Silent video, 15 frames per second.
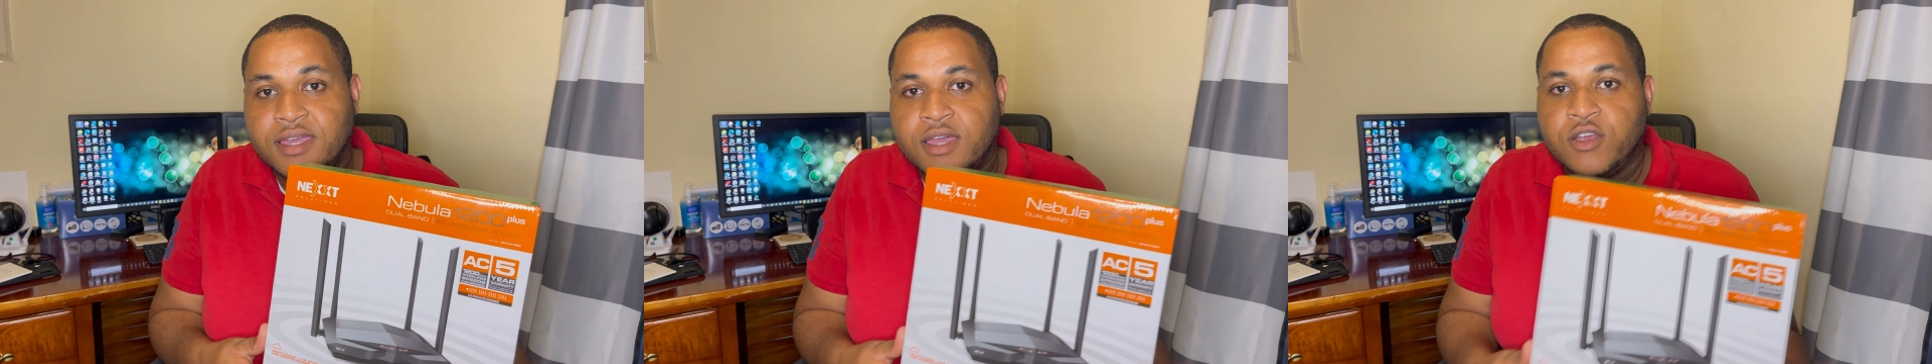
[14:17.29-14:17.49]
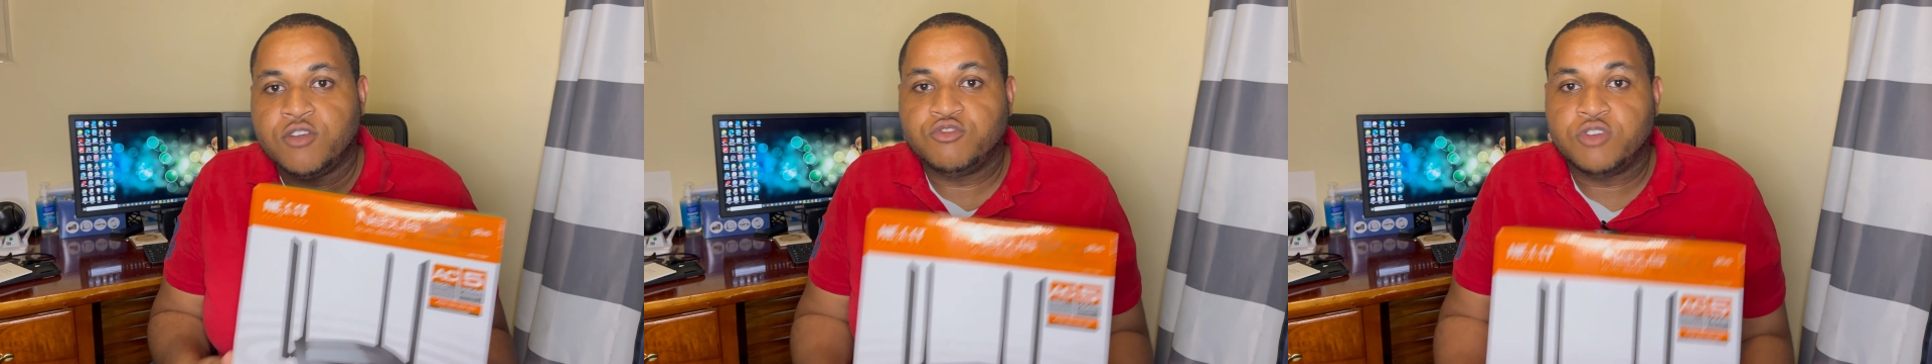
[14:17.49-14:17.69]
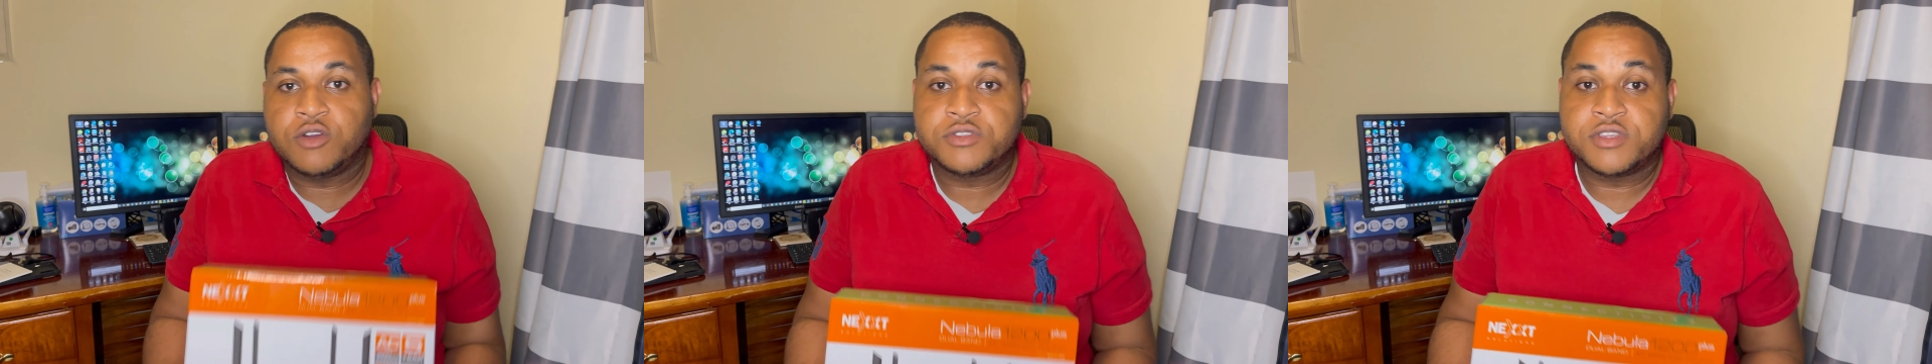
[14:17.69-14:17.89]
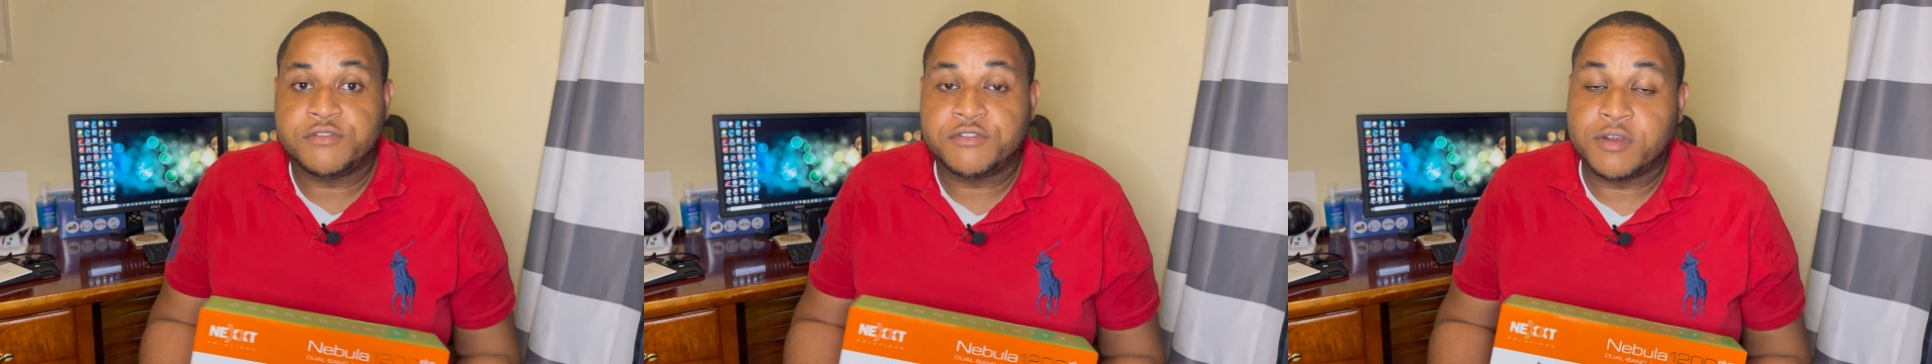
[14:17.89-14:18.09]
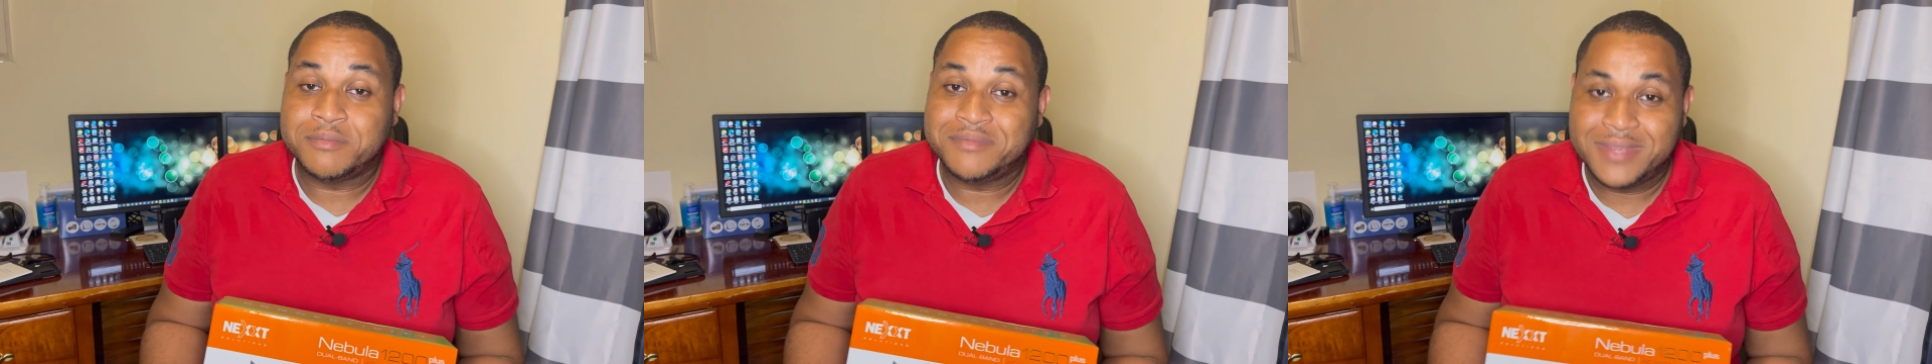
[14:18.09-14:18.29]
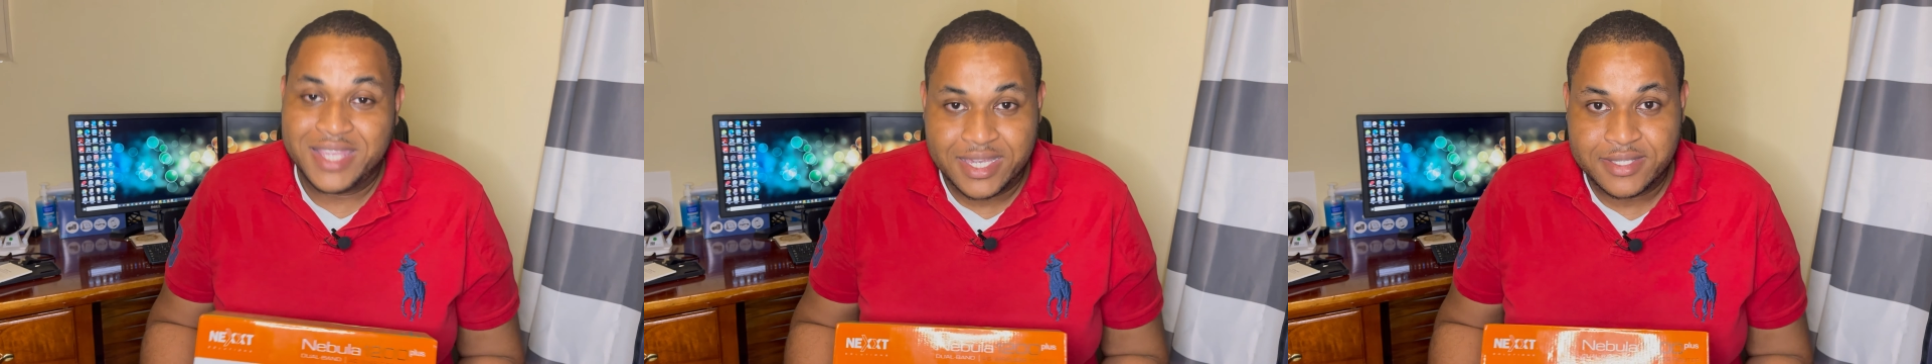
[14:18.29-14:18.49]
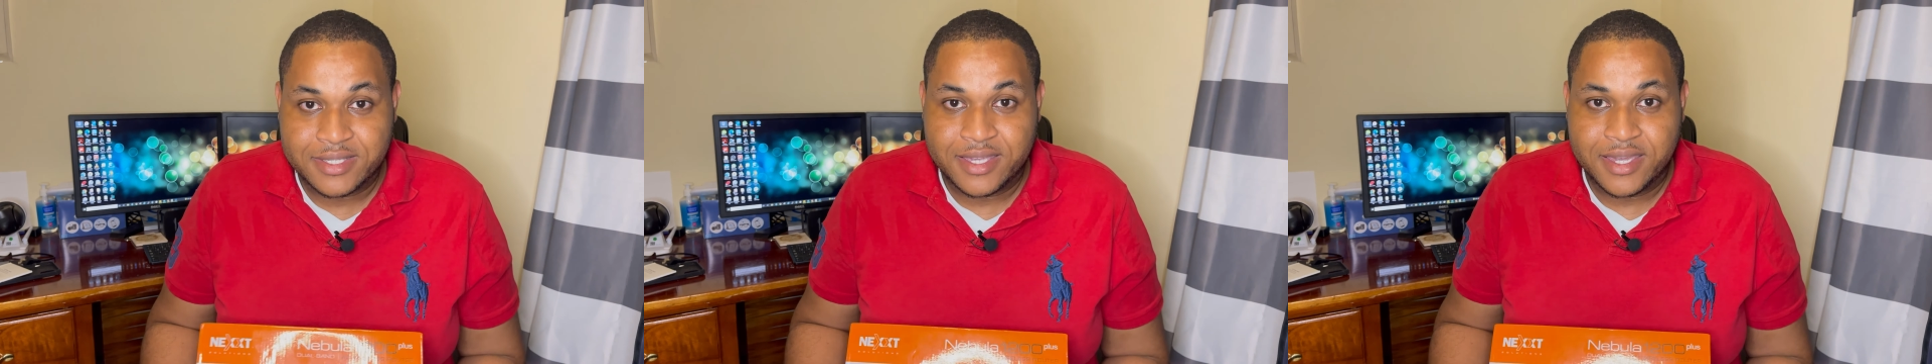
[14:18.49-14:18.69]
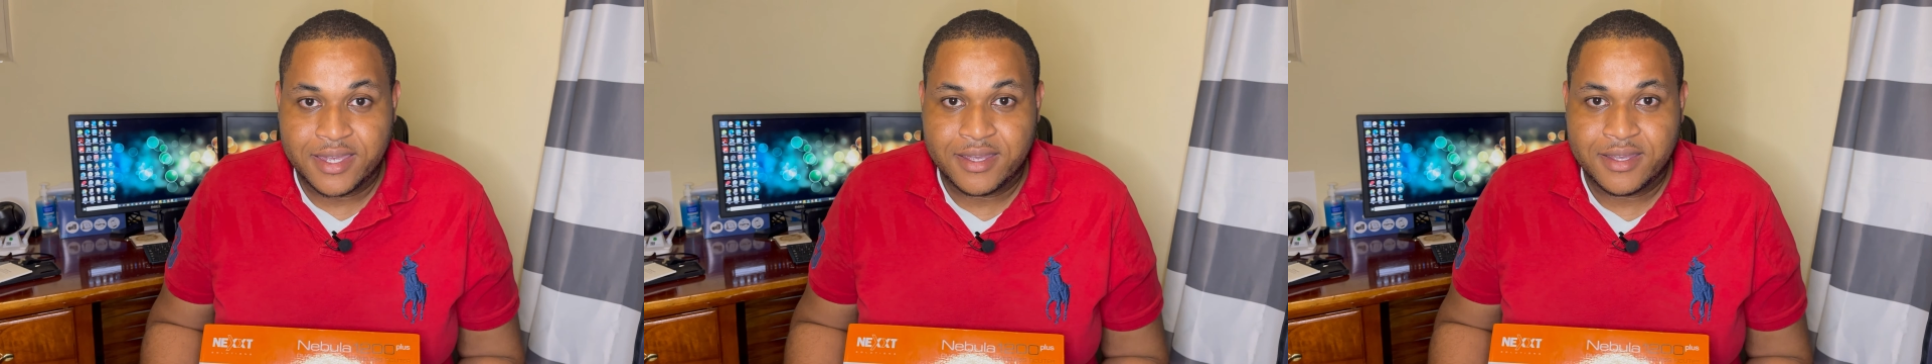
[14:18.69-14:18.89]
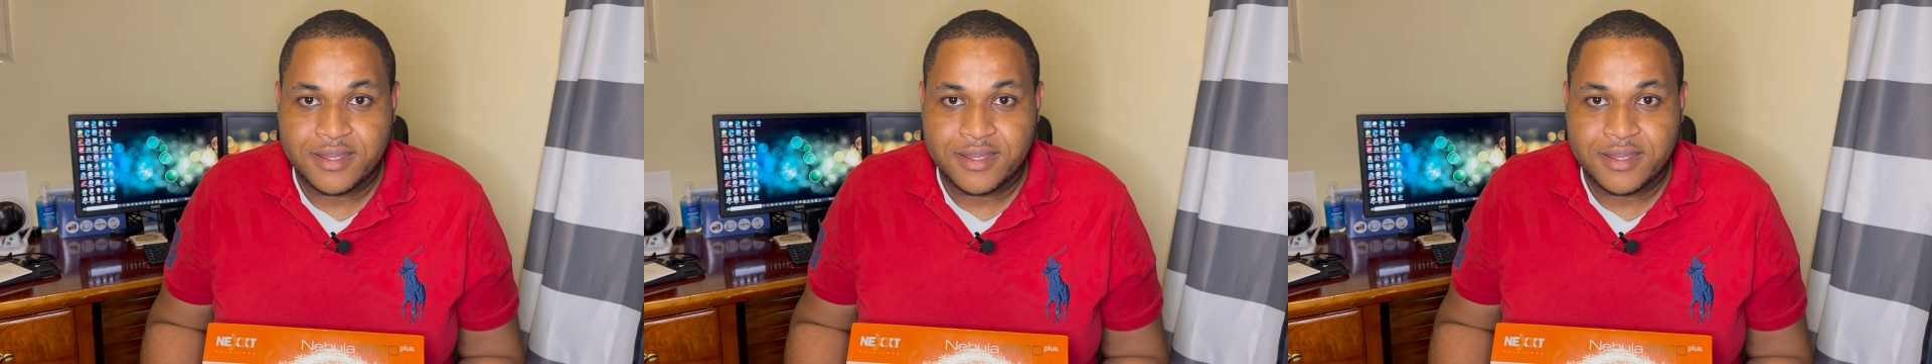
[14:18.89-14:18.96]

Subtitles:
router from Nextech,